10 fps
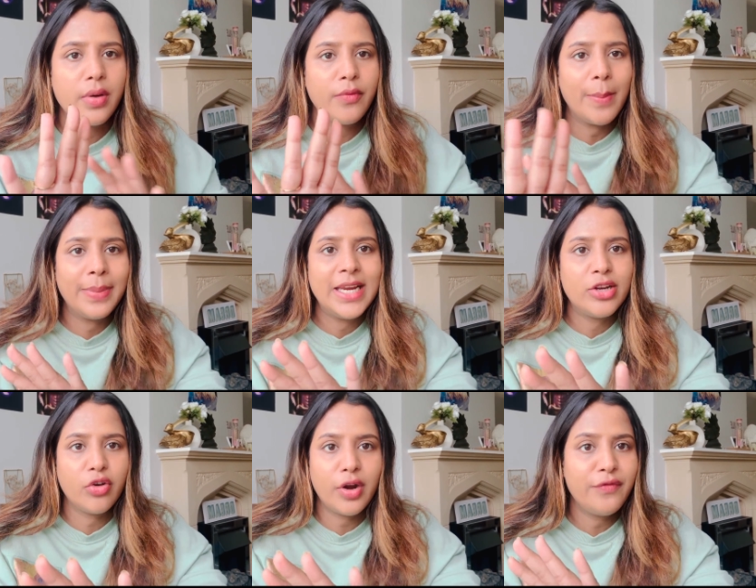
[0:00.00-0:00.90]
complete
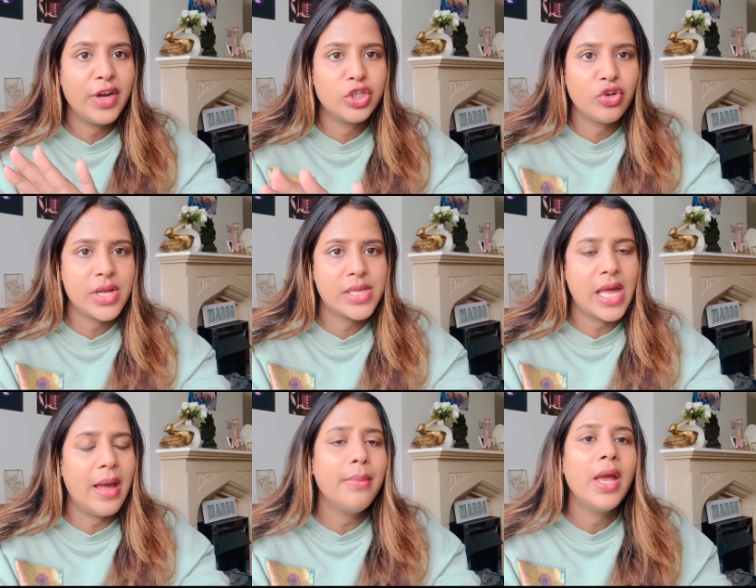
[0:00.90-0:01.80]
your and finish your
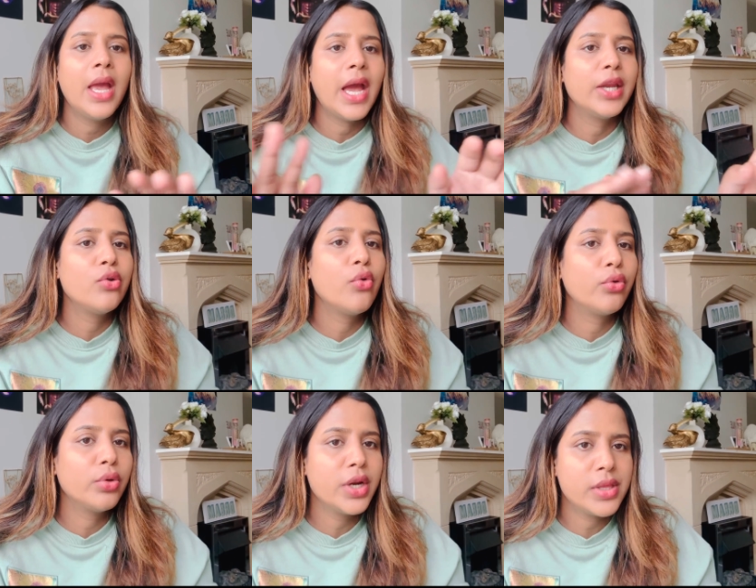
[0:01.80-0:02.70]
exam and you go
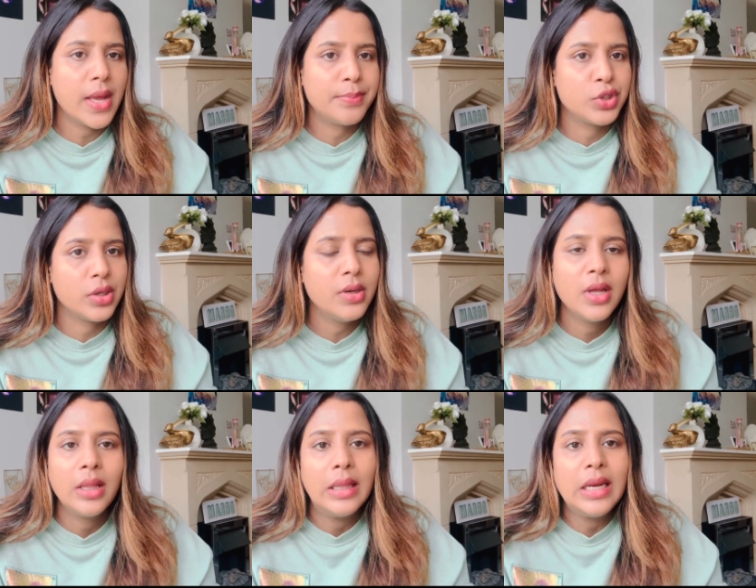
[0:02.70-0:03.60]
to the reception,
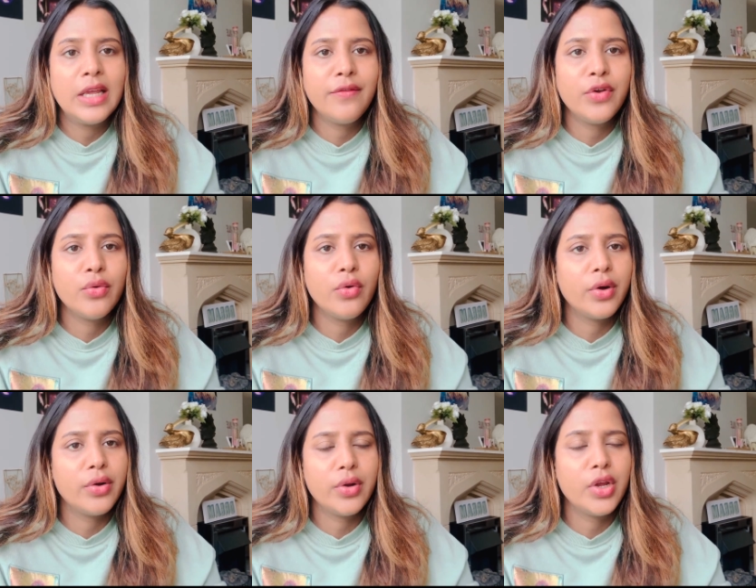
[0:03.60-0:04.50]
they'll give
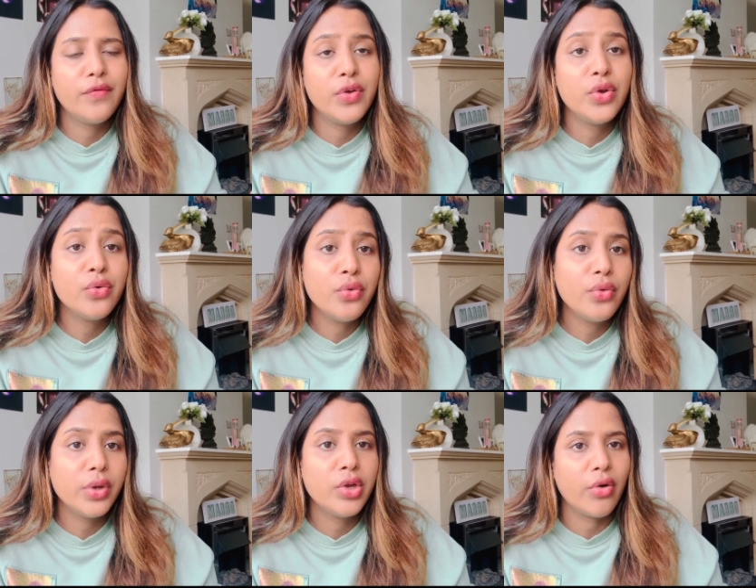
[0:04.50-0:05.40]

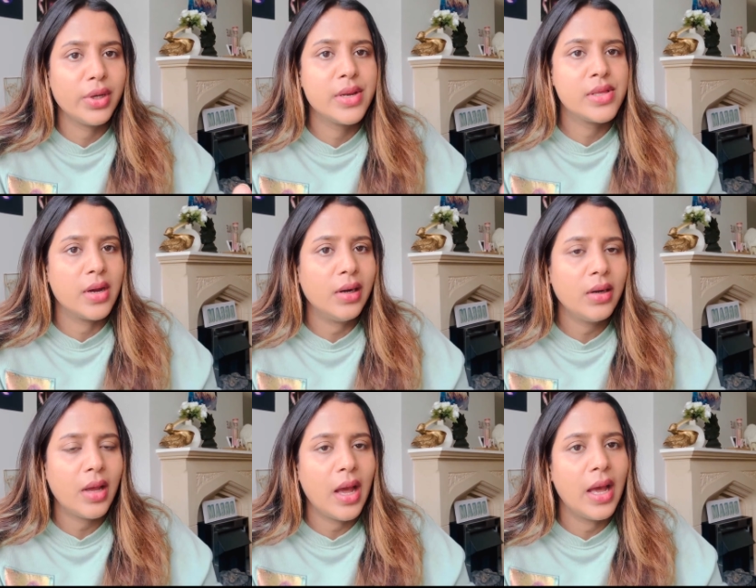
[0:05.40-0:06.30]
you your
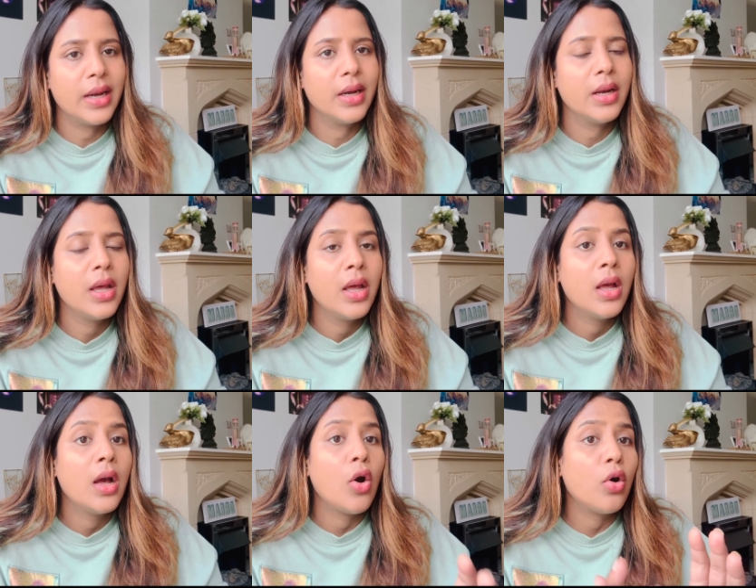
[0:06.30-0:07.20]
result. And
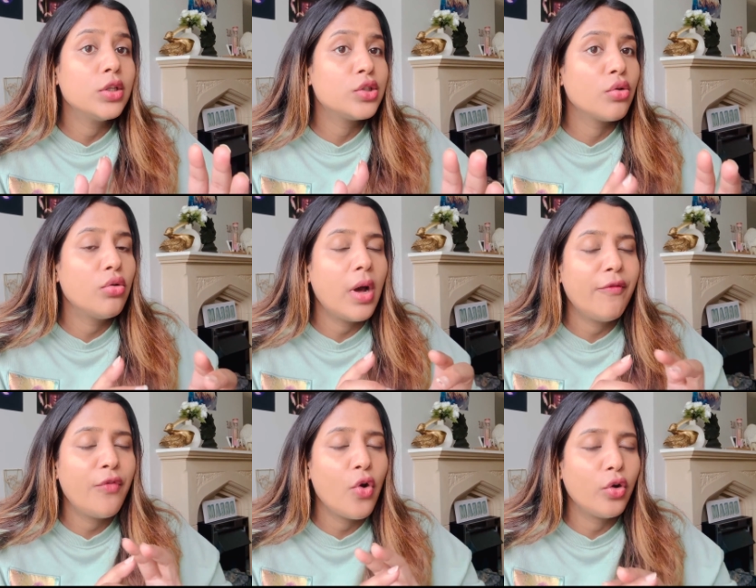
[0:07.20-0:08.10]
also, I
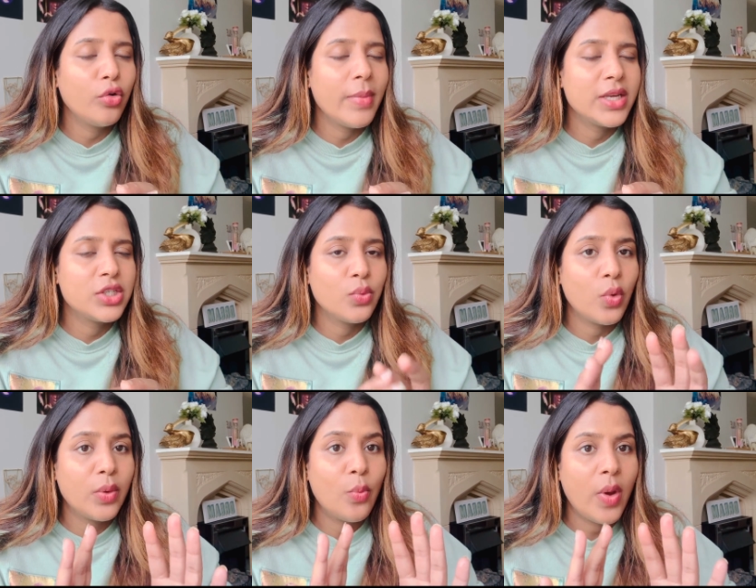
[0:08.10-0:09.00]
forgot to mention
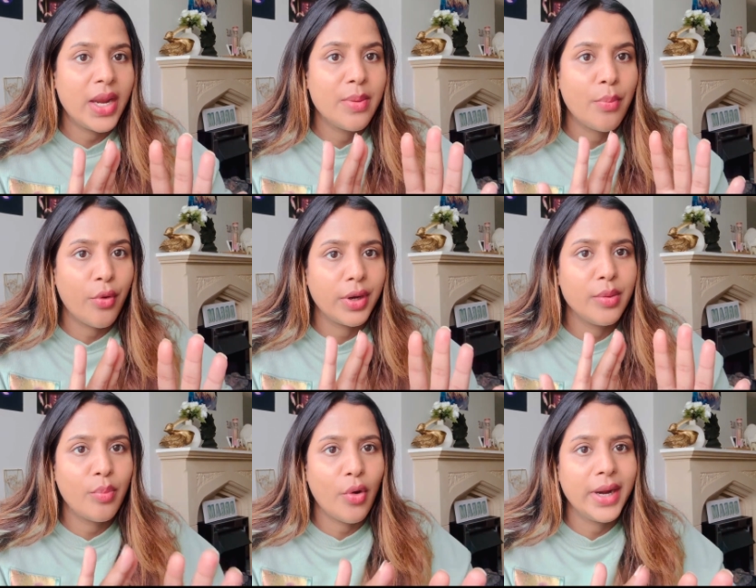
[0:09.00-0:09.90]
one very
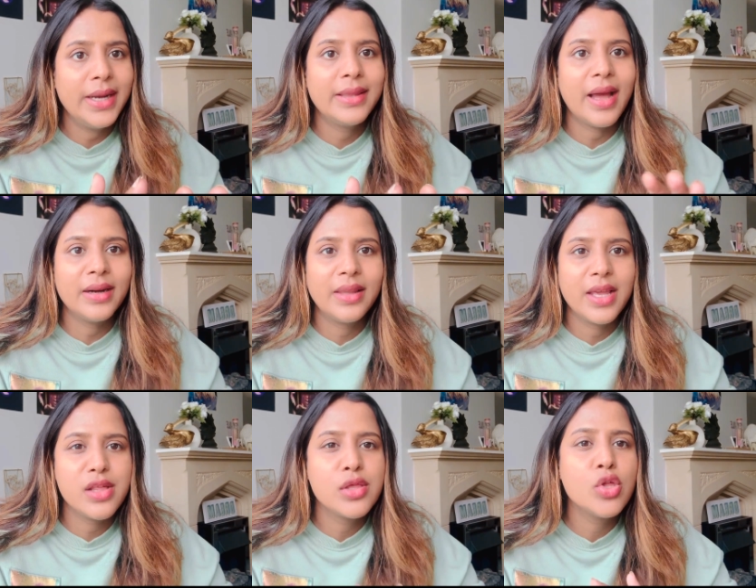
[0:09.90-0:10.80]
important point, that
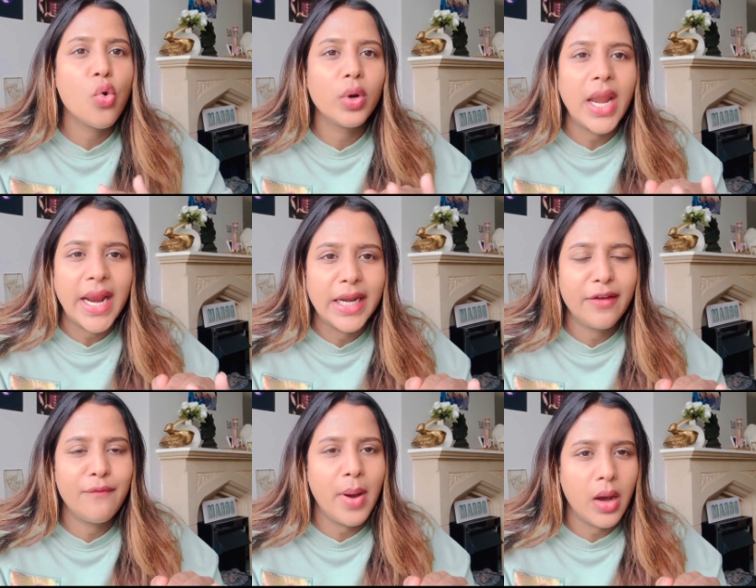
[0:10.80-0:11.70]
there is no
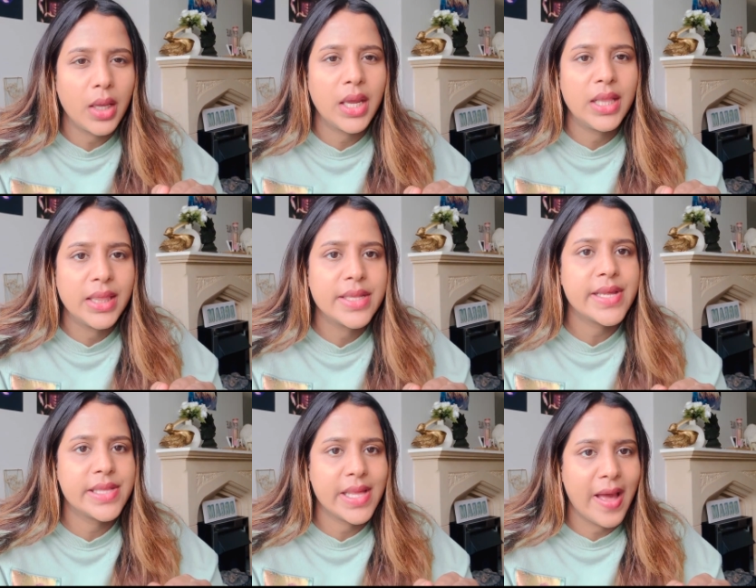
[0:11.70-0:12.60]
negative marking in this
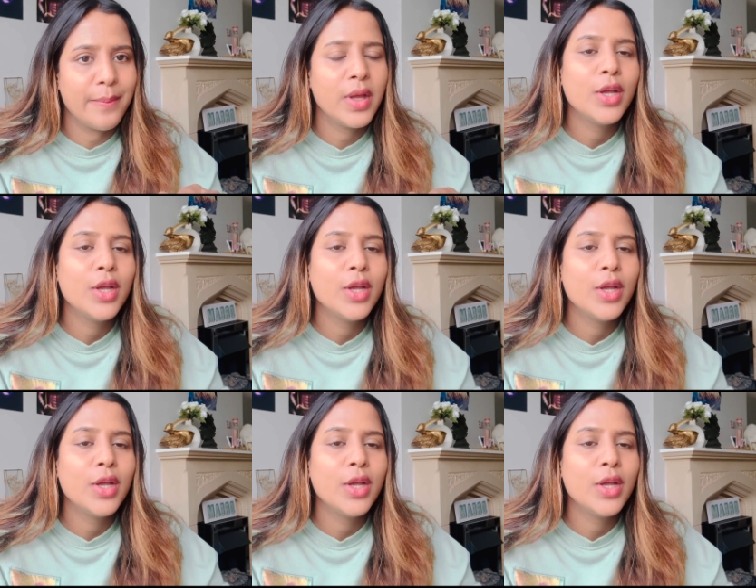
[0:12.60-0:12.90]
exam.